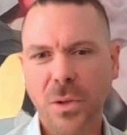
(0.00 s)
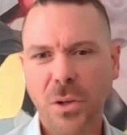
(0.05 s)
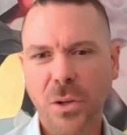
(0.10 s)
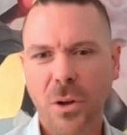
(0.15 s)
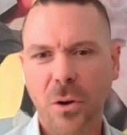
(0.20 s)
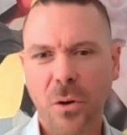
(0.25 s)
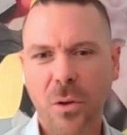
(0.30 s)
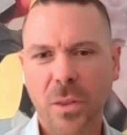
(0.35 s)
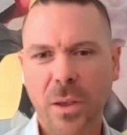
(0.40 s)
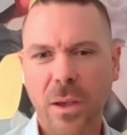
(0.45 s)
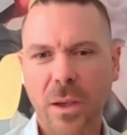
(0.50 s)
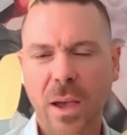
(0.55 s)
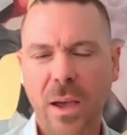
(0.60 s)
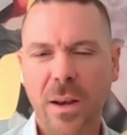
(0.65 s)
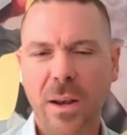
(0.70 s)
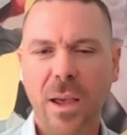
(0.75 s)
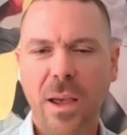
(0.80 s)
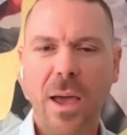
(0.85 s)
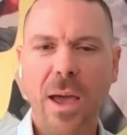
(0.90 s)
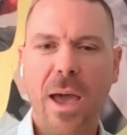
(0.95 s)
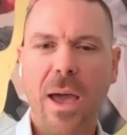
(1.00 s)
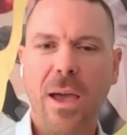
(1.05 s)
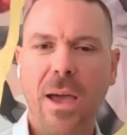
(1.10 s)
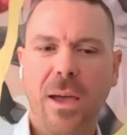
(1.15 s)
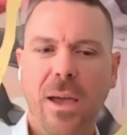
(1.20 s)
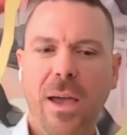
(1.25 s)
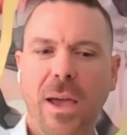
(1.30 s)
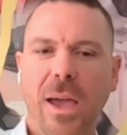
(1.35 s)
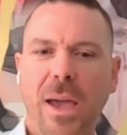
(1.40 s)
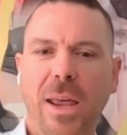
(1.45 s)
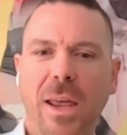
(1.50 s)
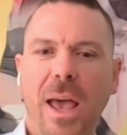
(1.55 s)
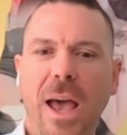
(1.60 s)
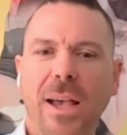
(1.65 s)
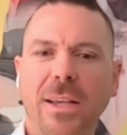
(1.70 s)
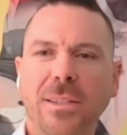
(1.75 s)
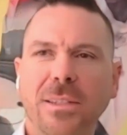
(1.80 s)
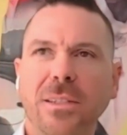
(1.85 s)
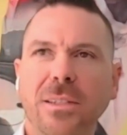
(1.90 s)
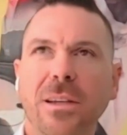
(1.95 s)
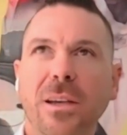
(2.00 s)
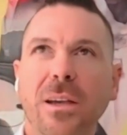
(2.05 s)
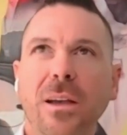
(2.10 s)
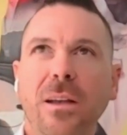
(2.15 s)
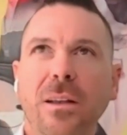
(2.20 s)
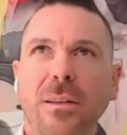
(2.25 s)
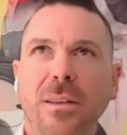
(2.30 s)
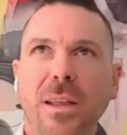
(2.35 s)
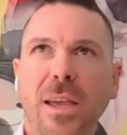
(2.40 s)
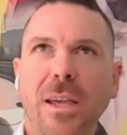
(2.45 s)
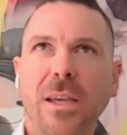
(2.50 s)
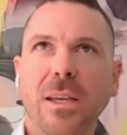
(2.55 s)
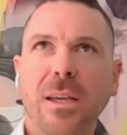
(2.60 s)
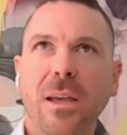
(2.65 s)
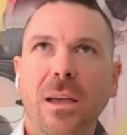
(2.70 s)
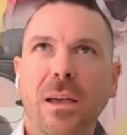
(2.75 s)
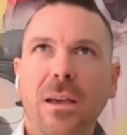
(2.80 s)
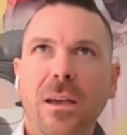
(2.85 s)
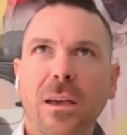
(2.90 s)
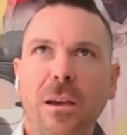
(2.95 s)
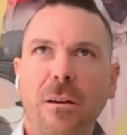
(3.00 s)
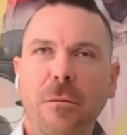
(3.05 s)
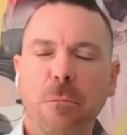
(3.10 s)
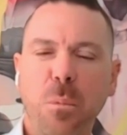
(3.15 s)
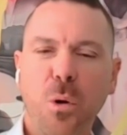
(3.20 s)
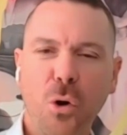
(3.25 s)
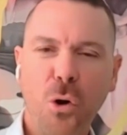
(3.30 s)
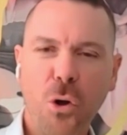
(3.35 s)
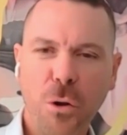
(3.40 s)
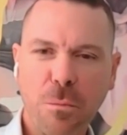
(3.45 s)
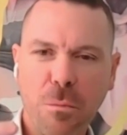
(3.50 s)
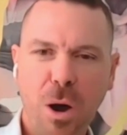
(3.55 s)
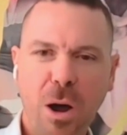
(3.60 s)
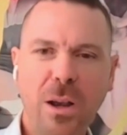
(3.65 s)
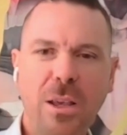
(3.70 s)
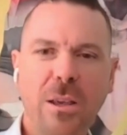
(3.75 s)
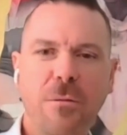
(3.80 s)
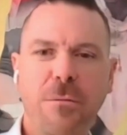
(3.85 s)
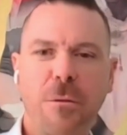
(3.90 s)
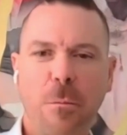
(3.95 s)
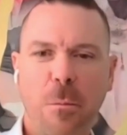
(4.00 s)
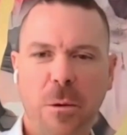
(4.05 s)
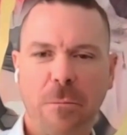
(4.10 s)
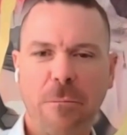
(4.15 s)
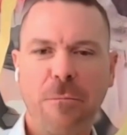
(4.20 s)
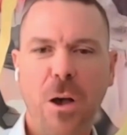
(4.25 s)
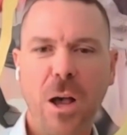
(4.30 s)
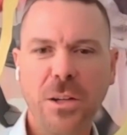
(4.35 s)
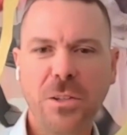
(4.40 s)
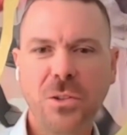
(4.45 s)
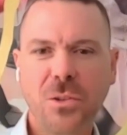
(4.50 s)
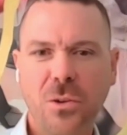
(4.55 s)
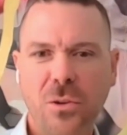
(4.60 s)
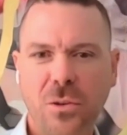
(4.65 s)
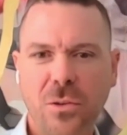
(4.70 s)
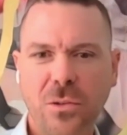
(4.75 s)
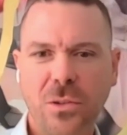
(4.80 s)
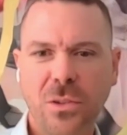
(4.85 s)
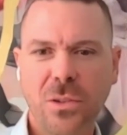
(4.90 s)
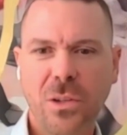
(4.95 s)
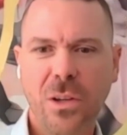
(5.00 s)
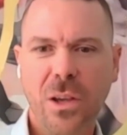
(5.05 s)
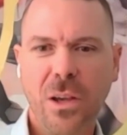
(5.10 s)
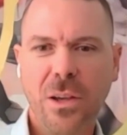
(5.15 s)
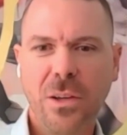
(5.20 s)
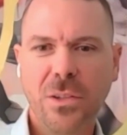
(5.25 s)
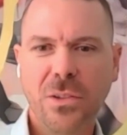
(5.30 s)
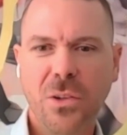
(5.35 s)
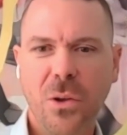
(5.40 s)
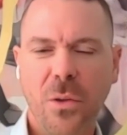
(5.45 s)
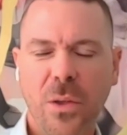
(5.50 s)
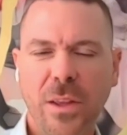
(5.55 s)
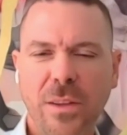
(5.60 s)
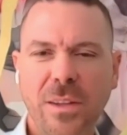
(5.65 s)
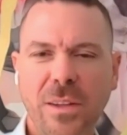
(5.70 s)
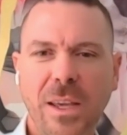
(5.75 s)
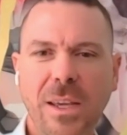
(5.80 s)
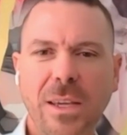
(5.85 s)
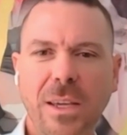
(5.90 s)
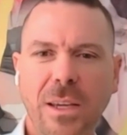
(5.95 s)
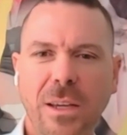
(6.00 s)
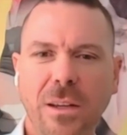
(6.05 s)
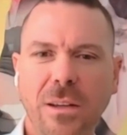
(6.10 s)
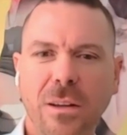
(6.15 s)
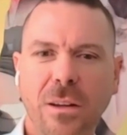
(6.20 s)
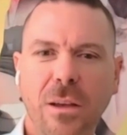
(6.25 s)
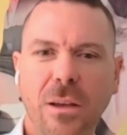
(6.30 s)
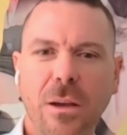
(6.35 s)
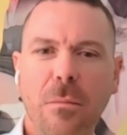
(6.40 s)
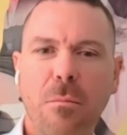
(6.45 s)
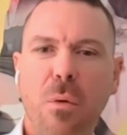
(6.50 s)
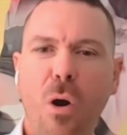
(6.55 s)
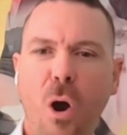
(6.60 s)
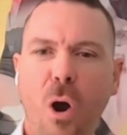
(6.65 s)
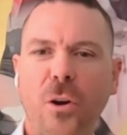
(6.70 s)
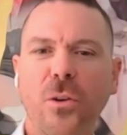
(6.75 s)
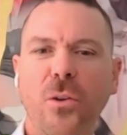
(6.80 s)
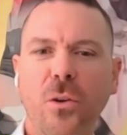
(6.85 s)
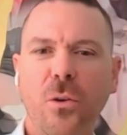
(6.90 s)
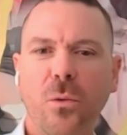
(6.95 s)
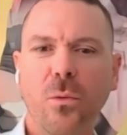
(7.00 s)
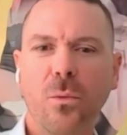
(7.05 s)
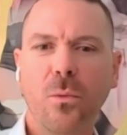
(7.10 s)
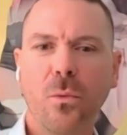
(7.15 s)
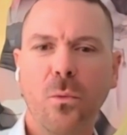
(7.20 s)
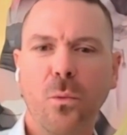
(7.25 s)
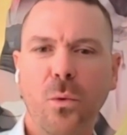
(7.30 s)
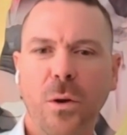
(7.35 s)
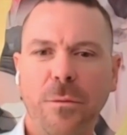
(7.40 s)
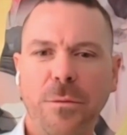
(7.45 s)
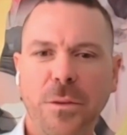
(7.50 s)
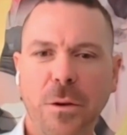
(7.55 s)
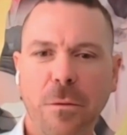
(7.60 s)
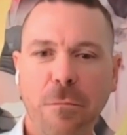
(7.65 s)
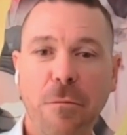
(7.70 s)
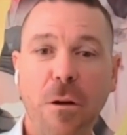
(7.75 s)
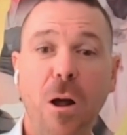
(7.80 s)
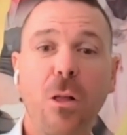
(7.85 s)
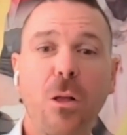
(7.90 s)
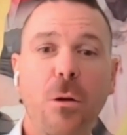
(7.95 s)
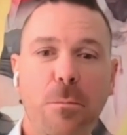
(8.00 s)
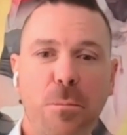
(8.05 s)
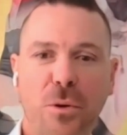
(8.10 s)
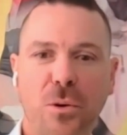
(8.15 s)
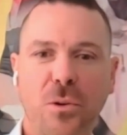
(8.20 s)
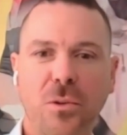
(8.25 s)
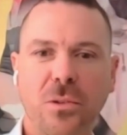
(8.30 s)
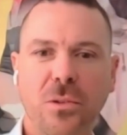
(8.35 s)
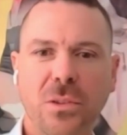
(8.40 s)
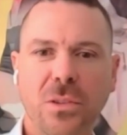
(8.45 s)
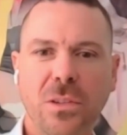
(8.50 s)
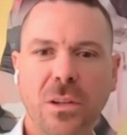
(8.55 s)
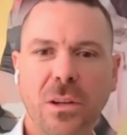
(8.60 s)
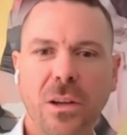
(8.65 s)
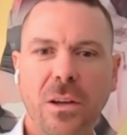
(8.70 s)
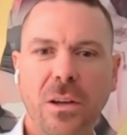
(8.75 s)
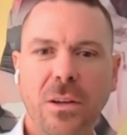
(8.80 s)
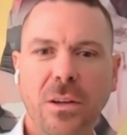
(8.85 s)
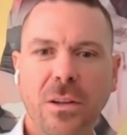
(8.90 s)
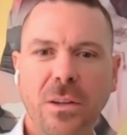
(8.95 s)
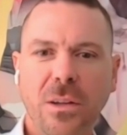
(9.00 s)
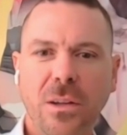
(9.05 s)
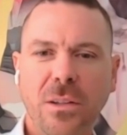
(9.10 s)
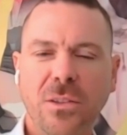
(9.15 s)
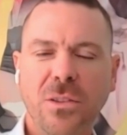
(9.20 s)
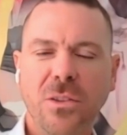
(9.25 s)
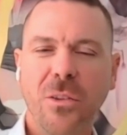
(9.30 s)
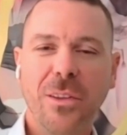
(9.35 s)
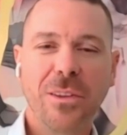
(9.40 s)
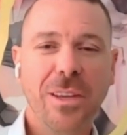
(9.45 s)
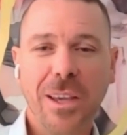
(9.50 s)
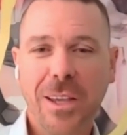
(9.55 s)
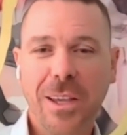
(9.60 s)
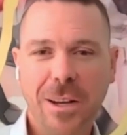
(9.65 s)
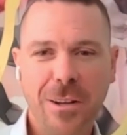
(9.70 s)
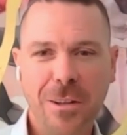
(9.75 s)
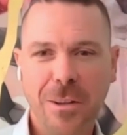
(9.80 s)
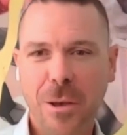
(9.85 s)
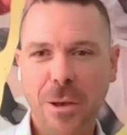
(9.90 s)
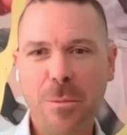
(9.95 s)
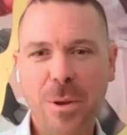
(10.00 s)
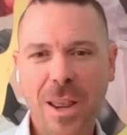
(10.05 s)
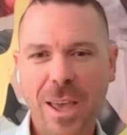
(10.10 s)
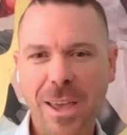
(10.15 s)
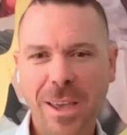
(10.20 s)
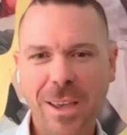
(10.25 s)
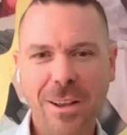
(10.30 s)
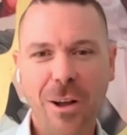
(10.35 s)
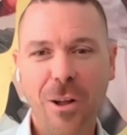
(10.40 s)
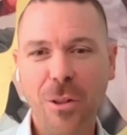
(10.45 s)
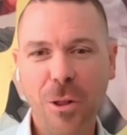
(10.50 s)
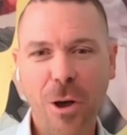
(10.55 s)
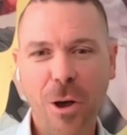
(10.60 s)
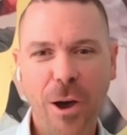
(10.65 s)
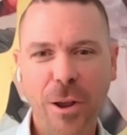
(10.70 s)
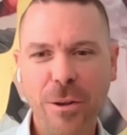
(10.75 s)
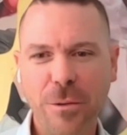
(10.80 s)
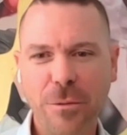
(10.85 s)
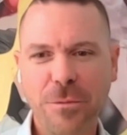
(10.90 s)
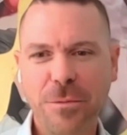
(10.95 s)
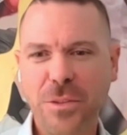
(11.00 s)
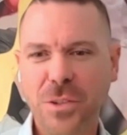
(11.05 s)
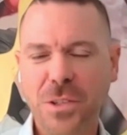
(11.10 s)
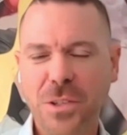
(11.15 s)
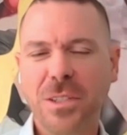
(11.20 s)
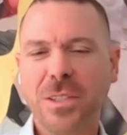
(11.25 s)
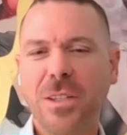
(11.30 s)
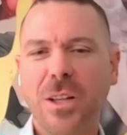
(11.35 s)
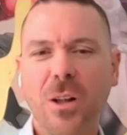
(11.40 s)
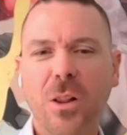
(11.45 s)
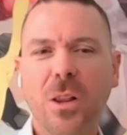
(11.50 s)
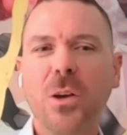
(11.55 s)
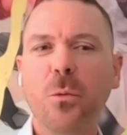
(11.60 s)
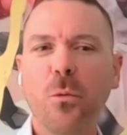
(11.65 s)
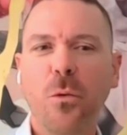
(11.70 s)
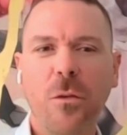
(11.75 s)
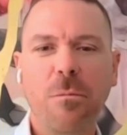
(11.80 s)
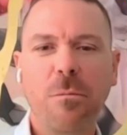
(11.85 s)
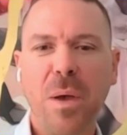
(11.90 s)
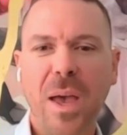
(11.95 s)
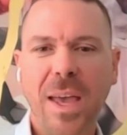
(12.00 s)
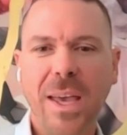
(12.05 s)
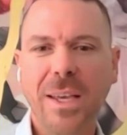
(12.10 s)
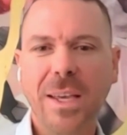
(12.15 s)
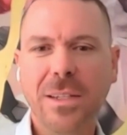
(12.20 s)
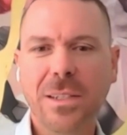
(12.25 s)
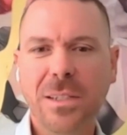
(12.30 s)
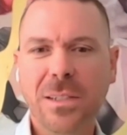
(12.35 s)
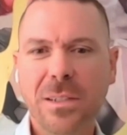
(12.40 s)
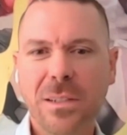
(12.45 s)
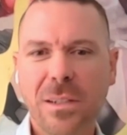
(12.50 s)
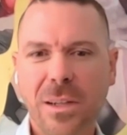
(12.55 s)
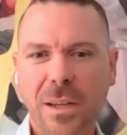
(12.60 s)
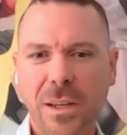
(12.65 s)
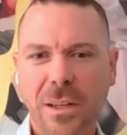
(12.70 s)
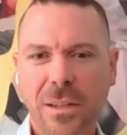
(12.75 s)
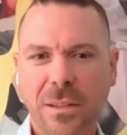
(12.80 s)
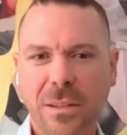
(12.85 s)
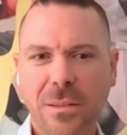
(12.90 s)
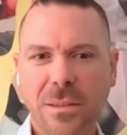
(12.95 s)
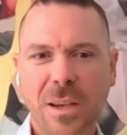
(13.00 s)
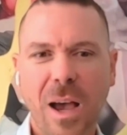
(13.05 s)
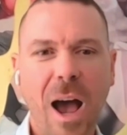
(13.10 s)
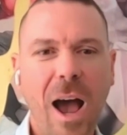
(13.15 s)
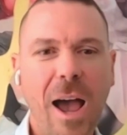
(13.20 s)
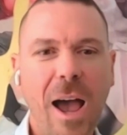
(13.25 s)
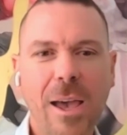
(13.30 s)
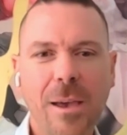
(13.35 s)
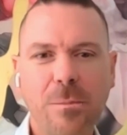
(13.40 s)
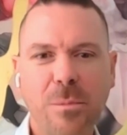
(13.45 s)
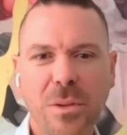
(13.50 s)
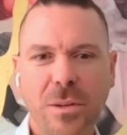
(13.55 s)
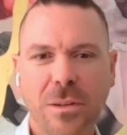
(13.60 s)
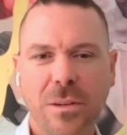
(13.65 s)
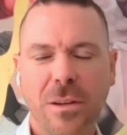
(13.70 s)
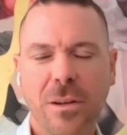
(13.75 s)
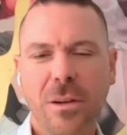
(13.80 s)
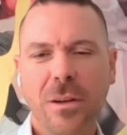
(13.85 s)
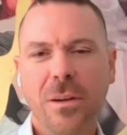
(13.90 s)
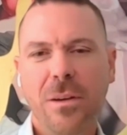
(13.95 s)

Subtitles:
and as they have pulled money from investors so that they can partner with developers so that they can eliminate a lot of just dealing with banks and time and,